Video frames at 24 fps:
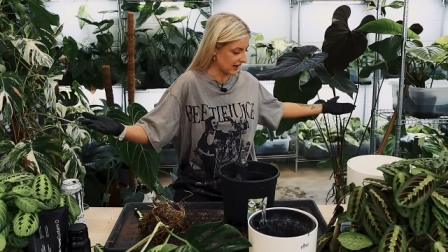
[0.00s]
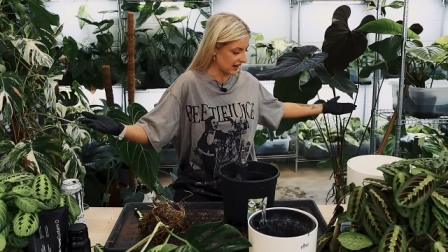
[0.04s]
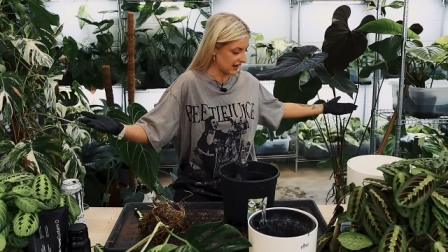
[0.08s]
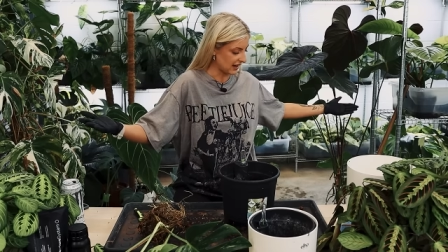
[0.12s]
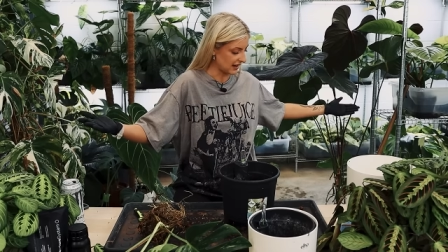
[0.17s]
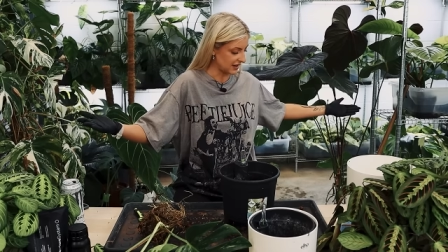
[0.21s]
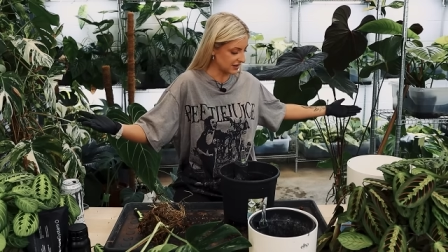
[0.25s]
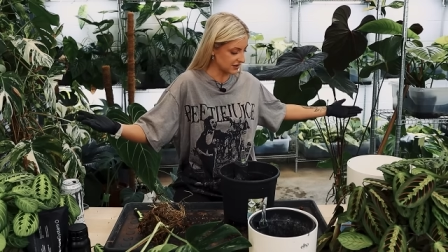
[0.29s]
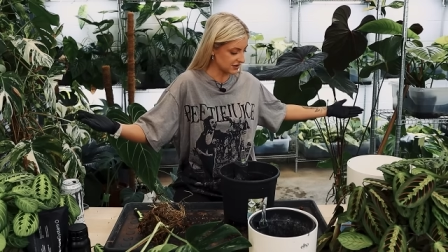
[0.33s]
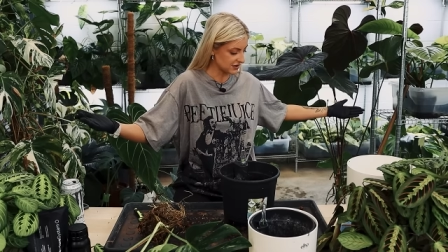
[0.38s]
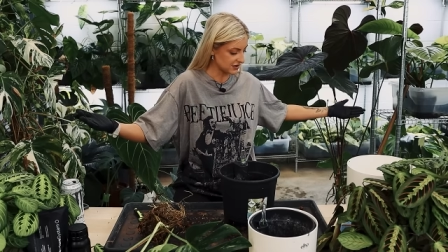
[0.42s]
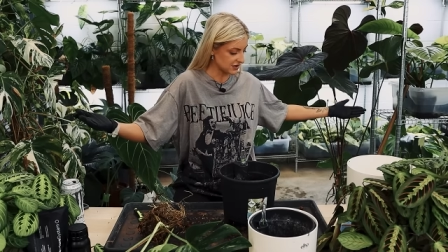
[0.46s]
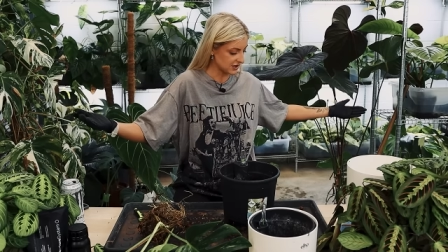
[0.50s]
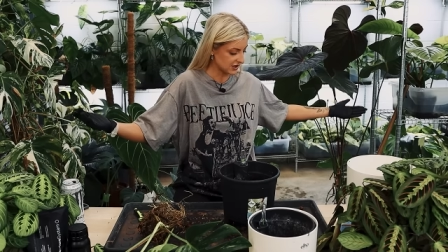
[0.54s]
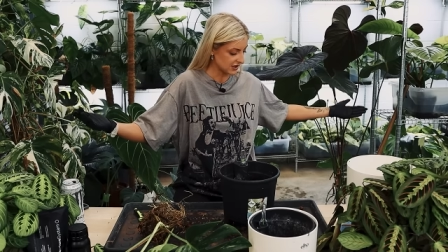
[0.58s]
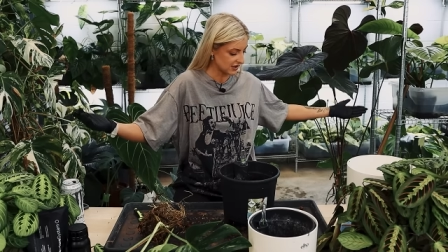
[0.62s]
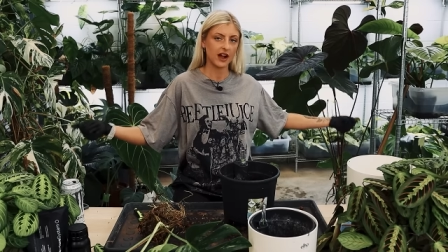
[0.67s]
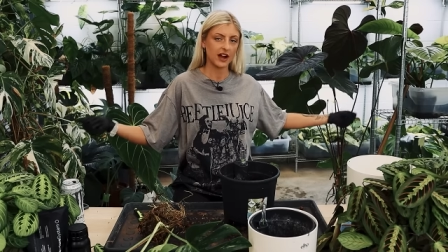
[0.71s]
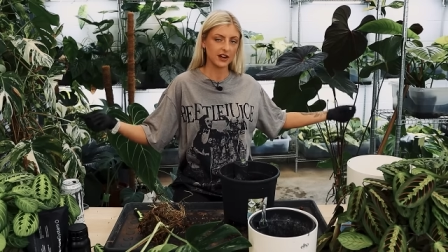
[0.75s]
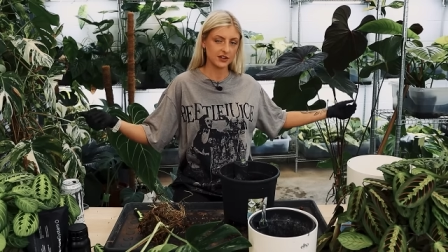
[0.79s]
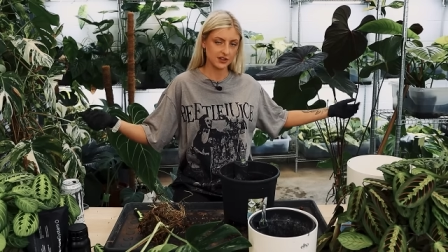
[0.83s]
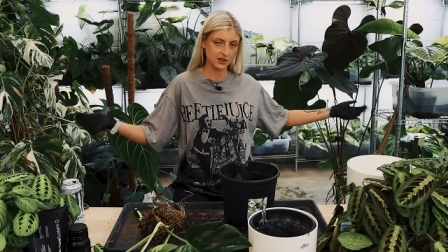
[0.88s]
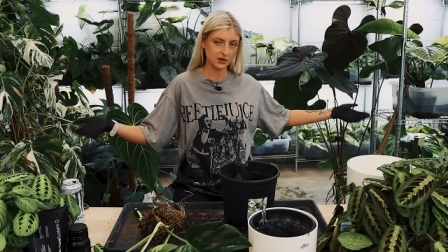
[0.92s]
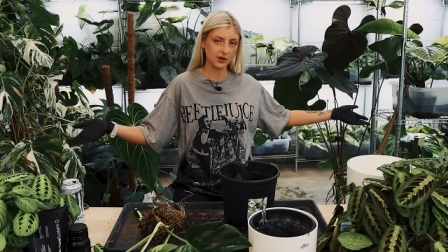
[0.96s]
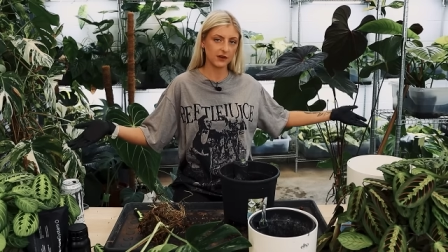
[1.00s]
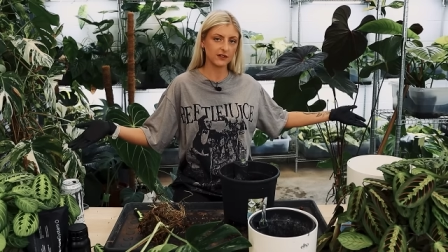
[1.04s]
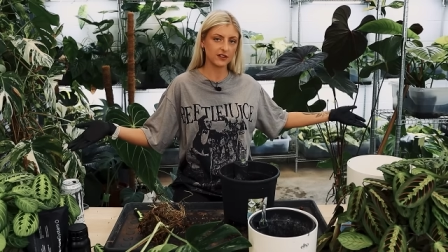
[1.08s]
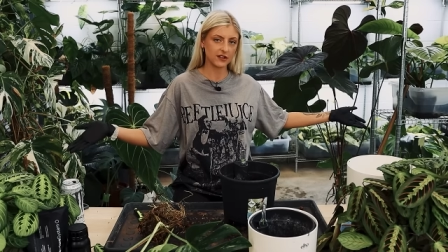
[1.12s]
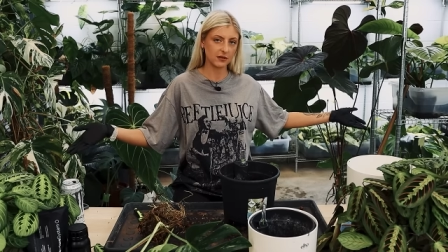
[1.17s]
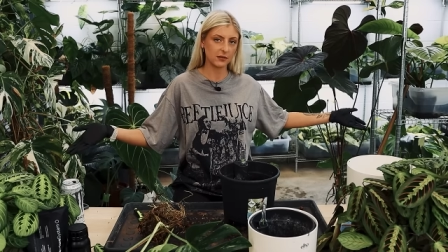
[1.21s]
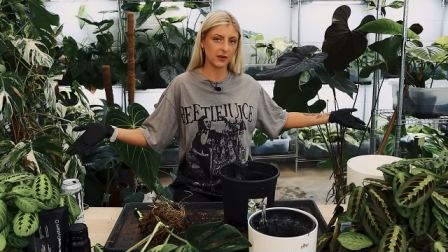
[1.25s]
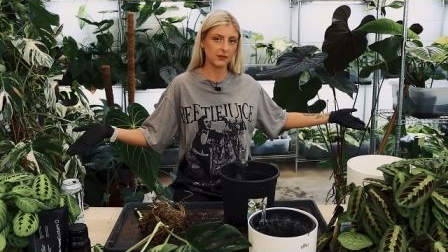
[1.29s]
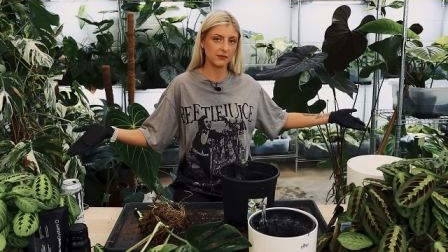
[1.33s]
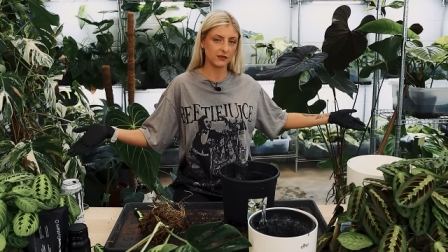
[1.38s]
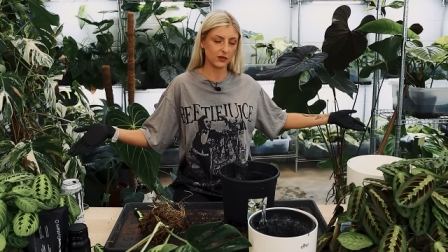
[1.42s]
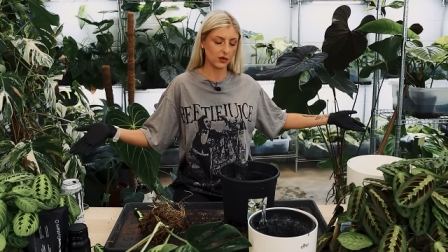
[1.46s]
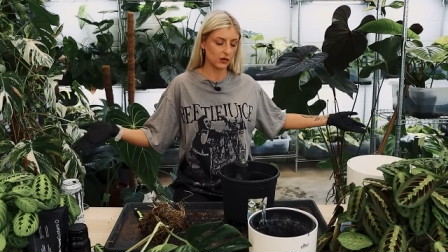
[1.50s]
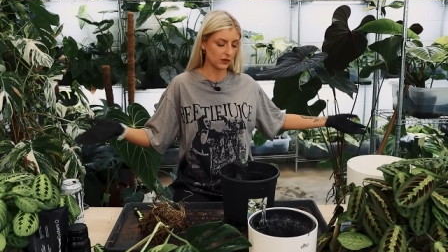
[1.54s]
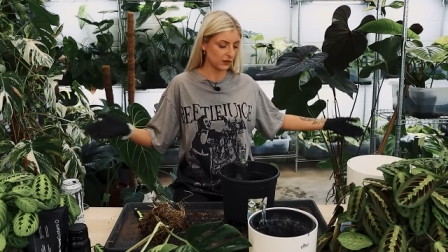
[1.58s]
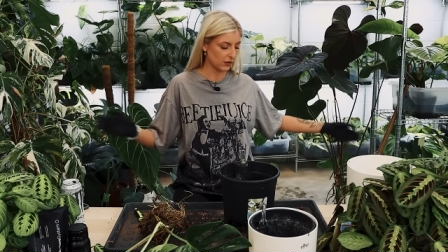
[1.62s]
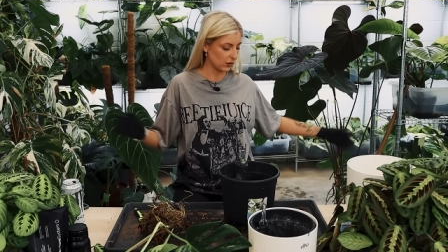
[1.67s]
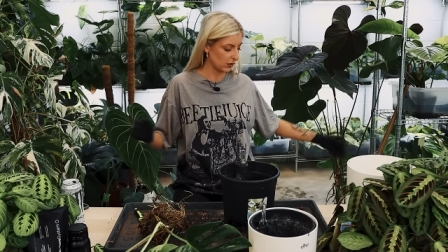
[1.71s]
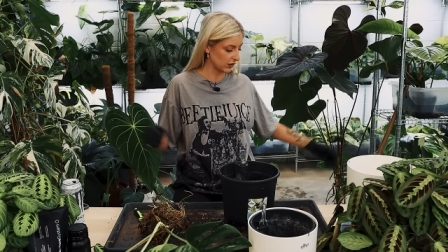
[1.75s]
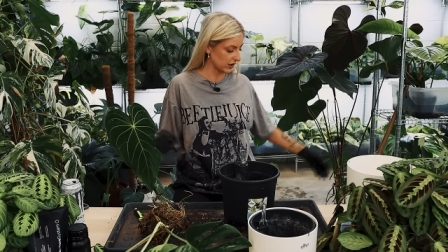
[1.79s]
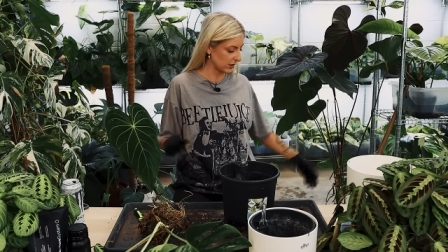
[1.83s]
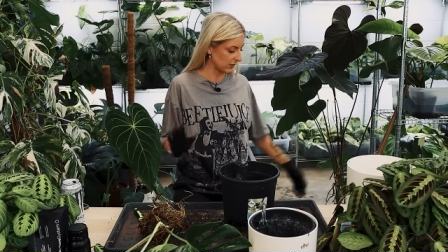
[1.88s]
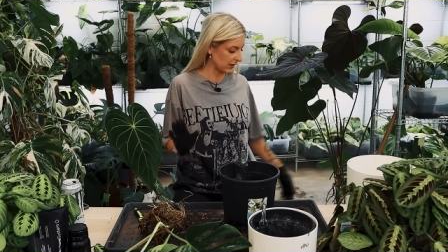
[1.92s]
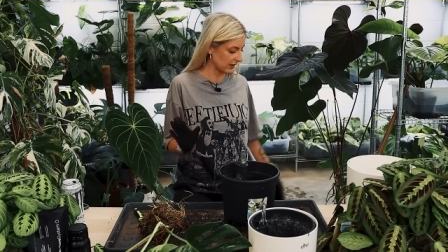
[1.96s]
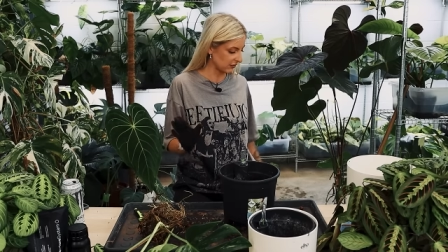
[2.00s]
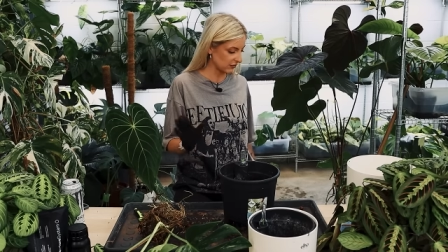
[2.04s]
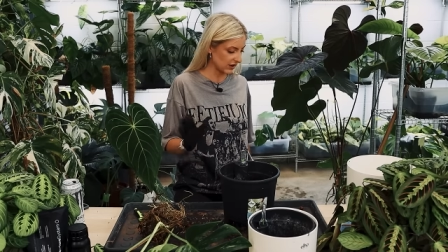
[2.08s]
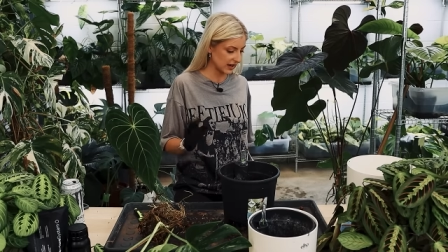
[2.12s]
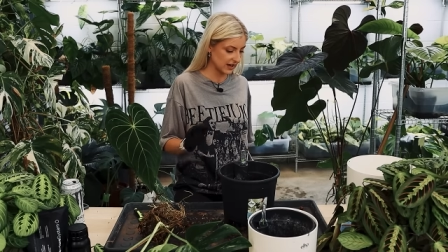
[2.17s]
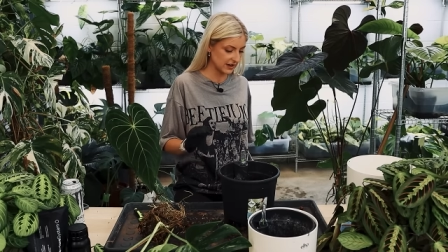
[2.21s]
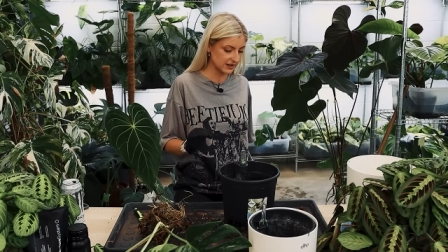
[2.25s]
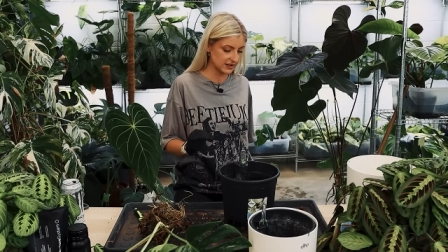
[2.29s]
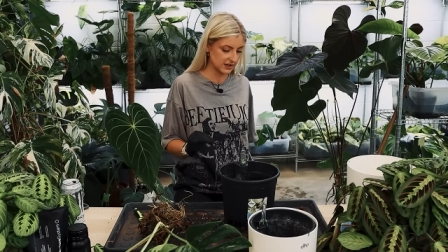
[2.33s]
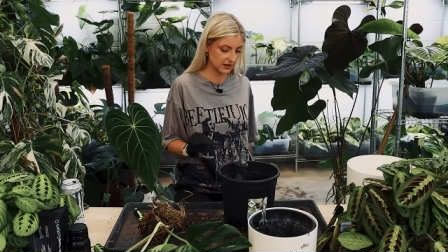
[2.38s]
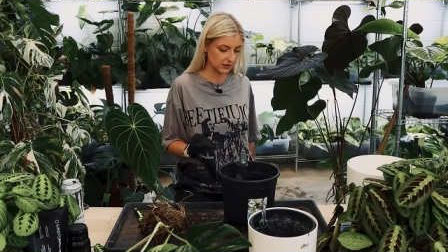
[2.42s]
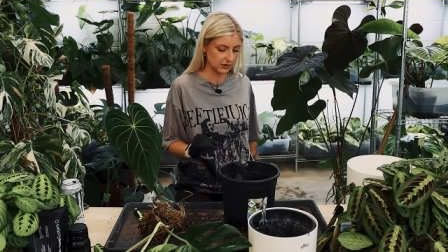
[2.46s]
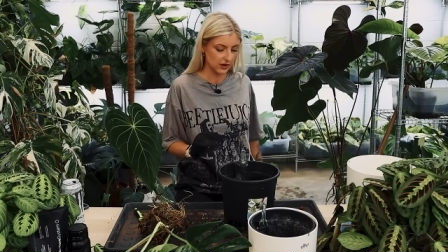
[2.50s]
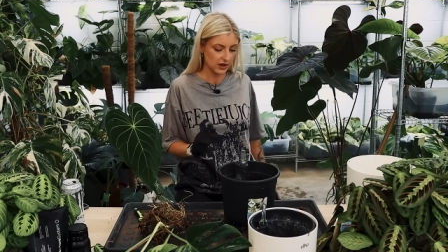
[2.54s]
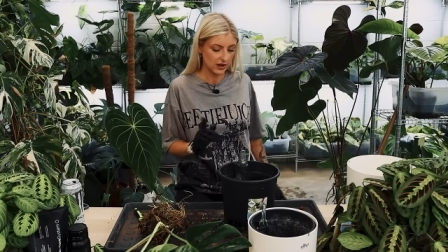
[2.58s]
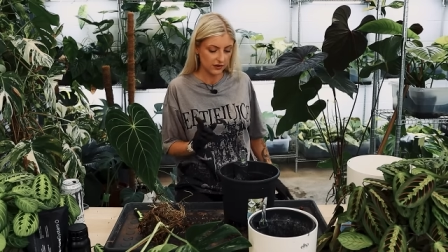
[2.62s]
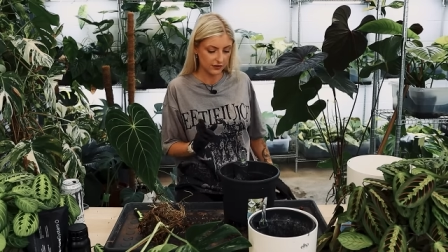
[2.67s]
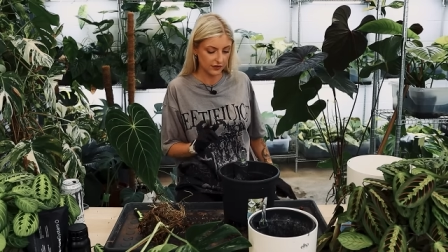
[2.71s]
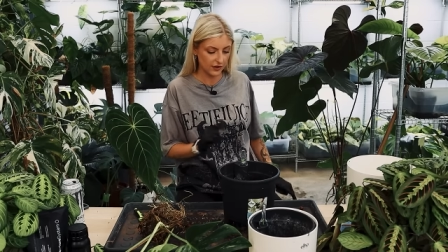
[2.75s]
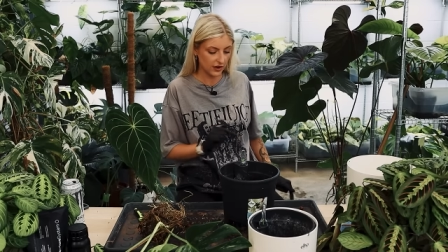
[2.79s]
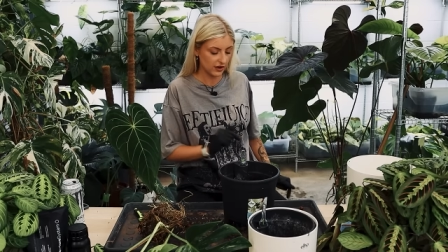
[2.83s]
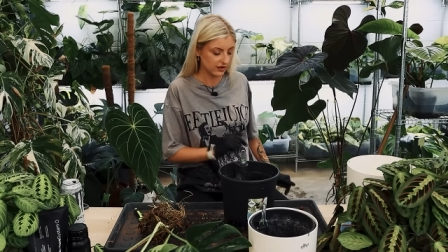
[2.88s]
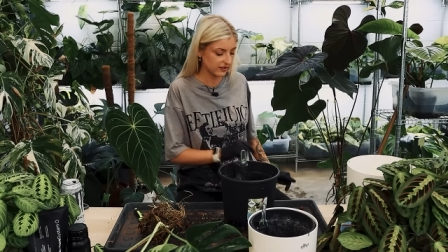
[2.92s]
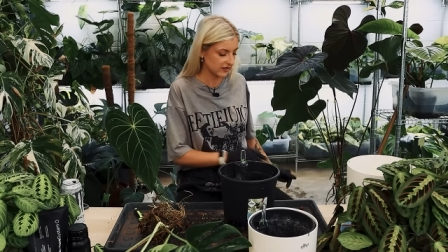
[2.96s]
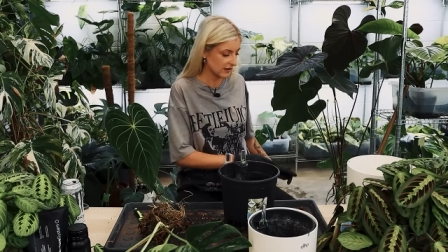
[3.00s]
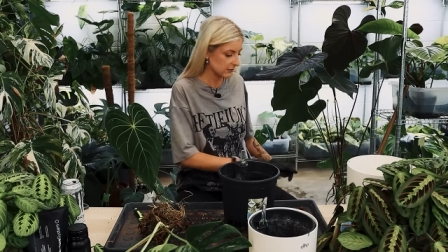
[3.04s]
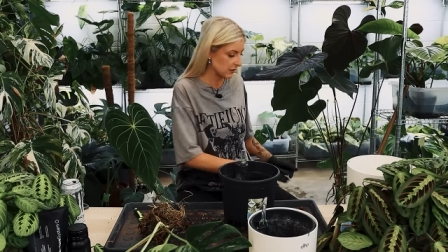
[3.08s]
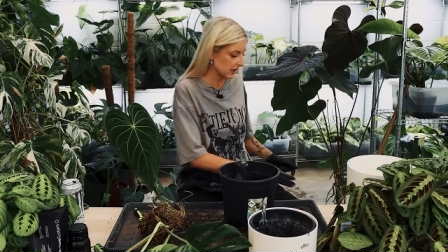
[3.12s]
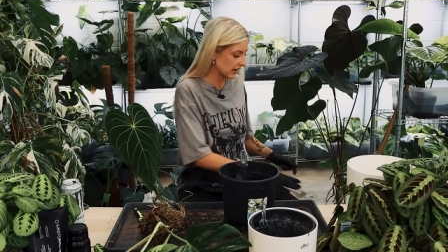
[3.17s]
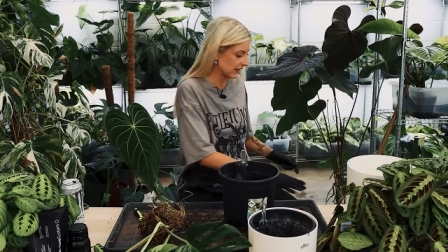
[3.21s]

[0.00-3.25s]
And I do have some info for you, I really do. First, let